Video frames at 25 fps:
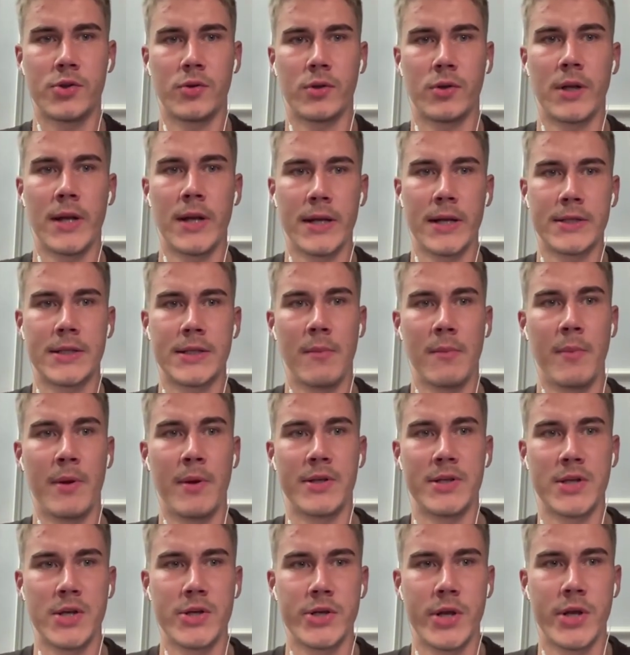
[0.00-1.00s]
so the next
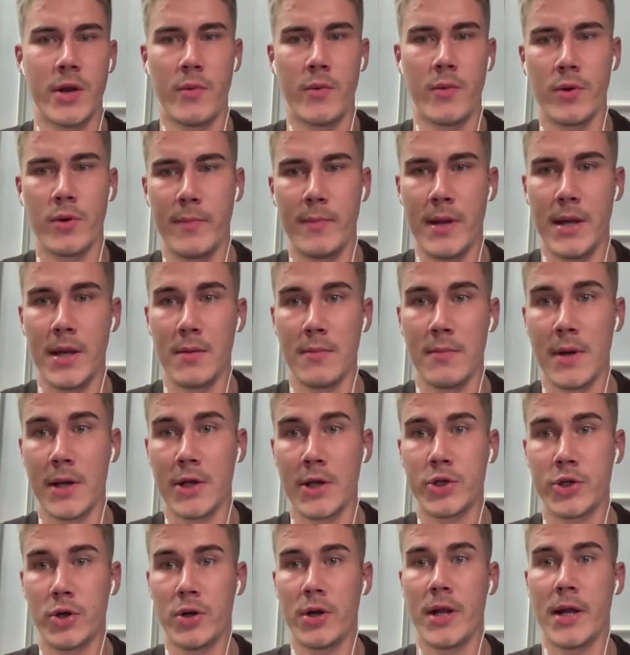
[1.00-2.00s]
step essential would be
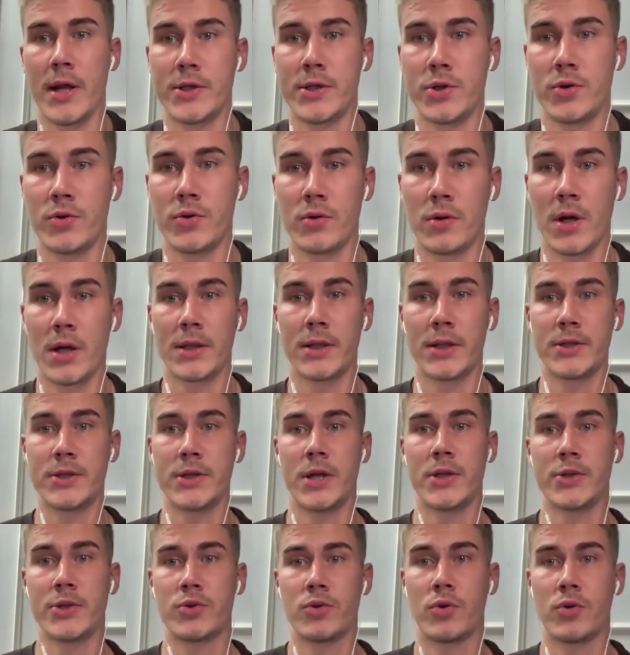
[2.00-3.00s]
make sure that you got the
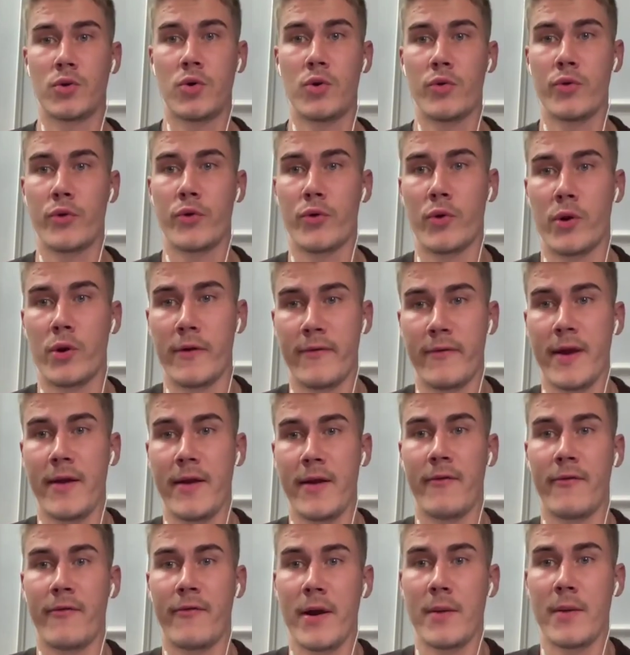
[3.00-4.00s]
chance to go through
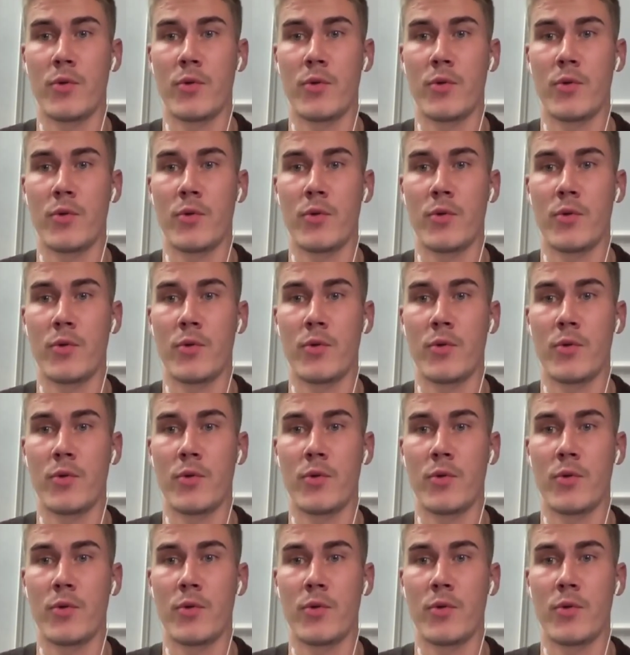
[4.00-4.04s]
the